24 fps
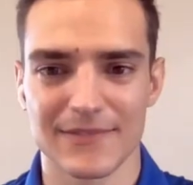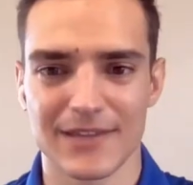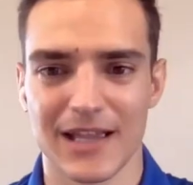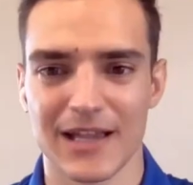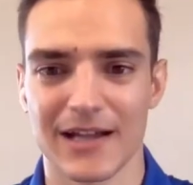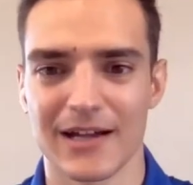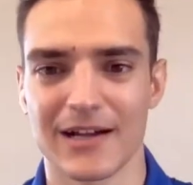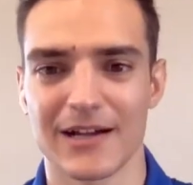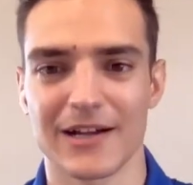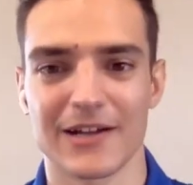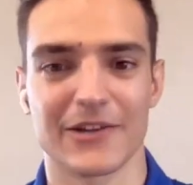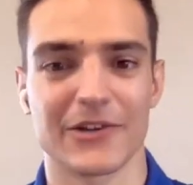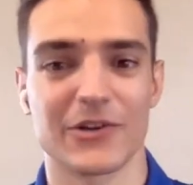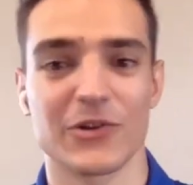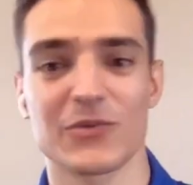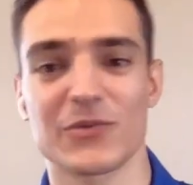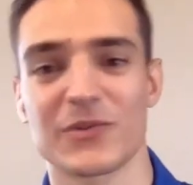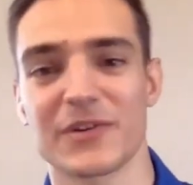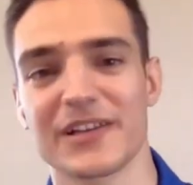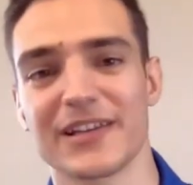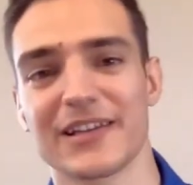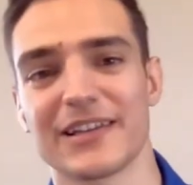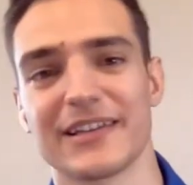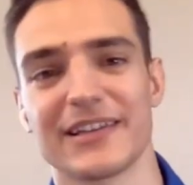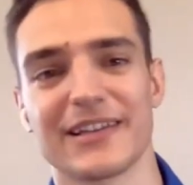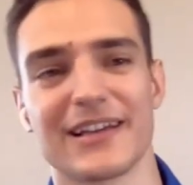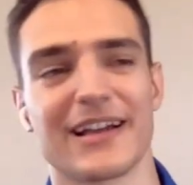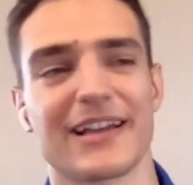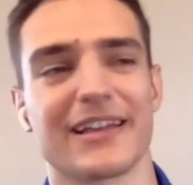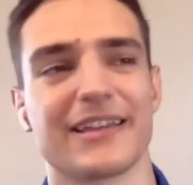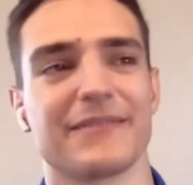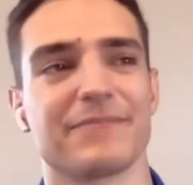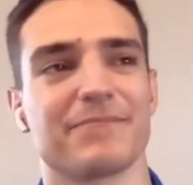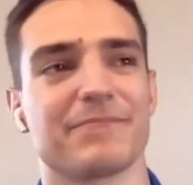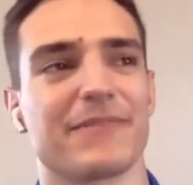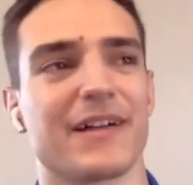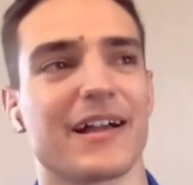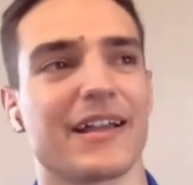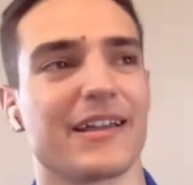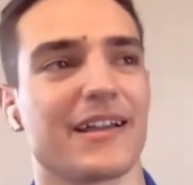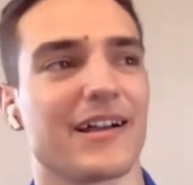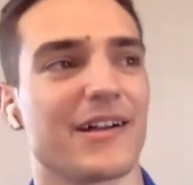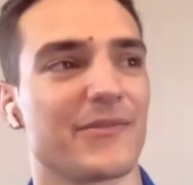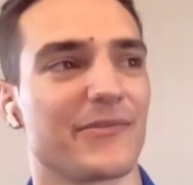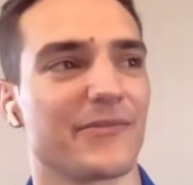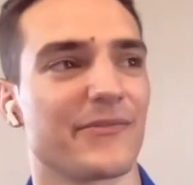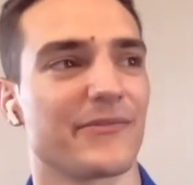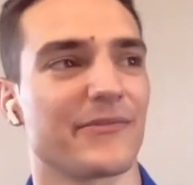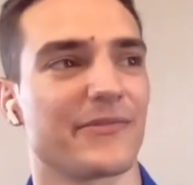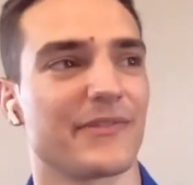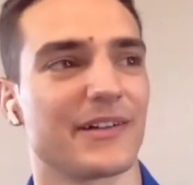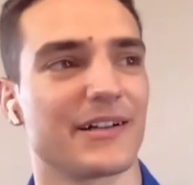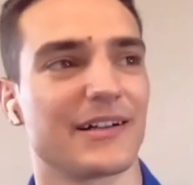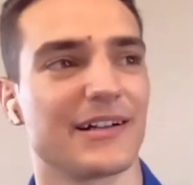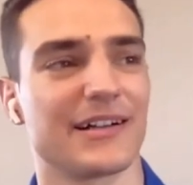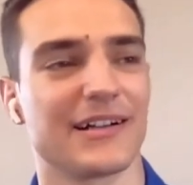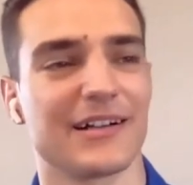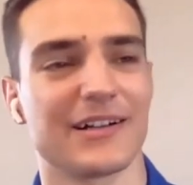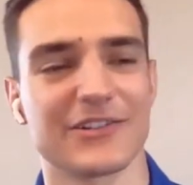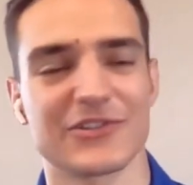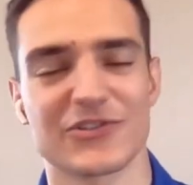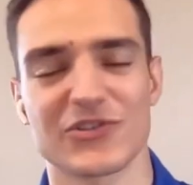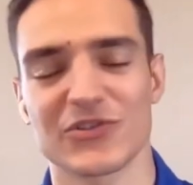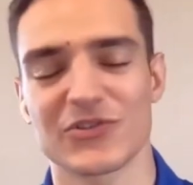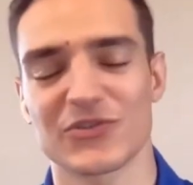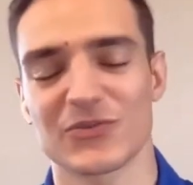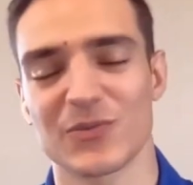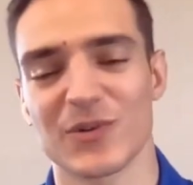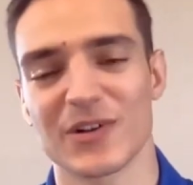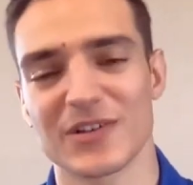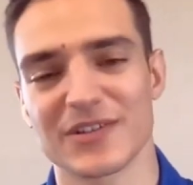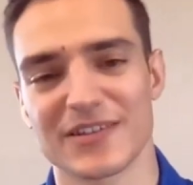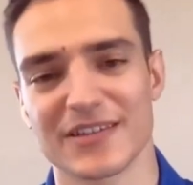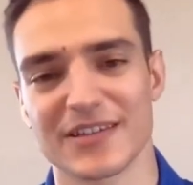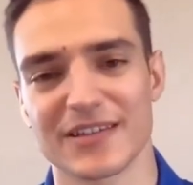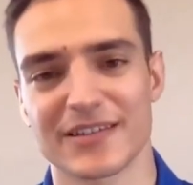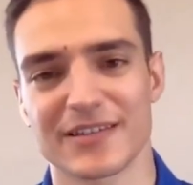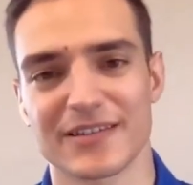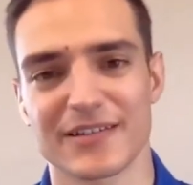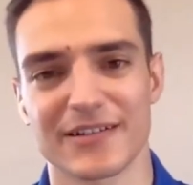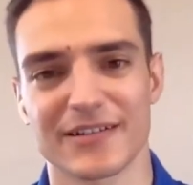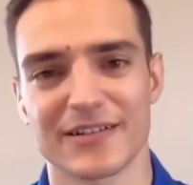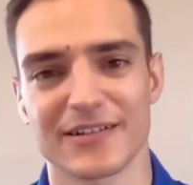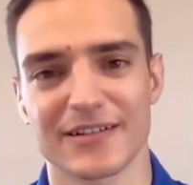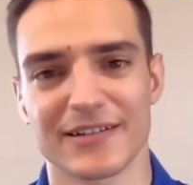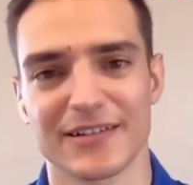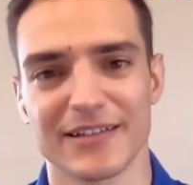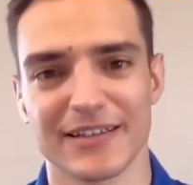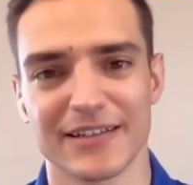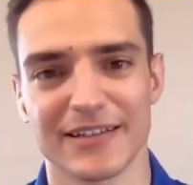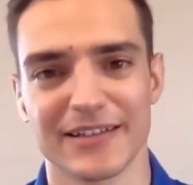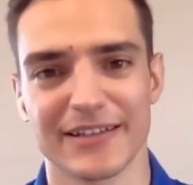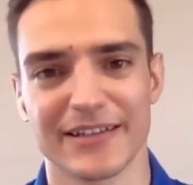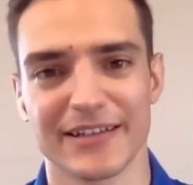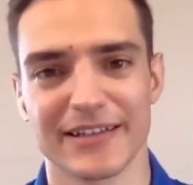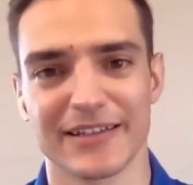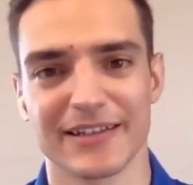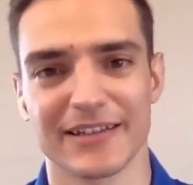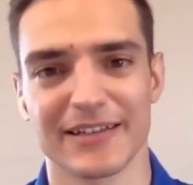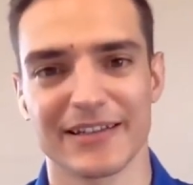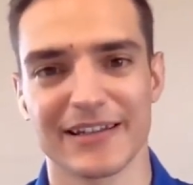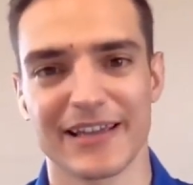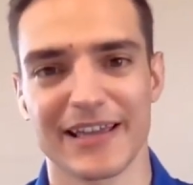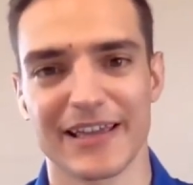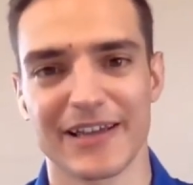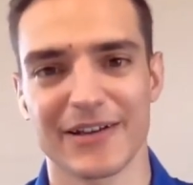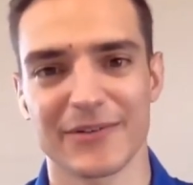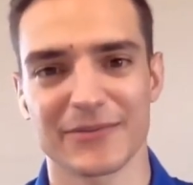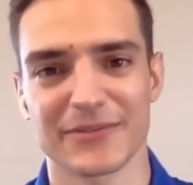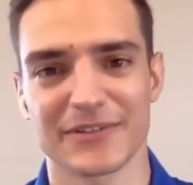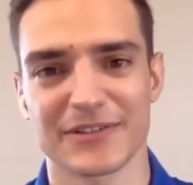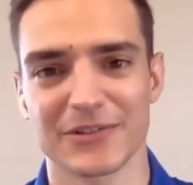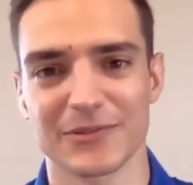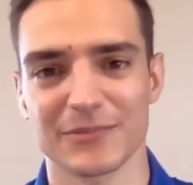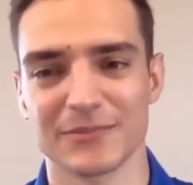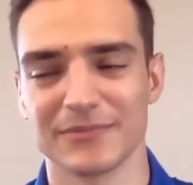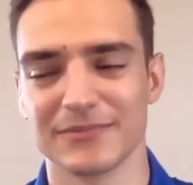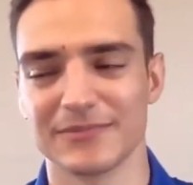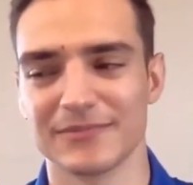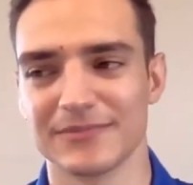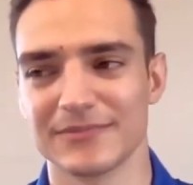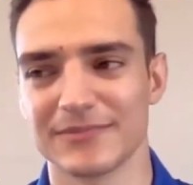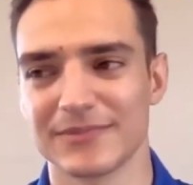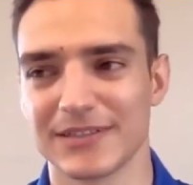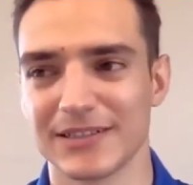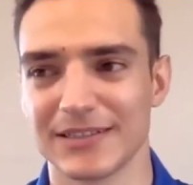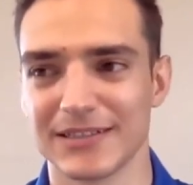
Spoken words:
No, really. I have just one sister, and then I have some.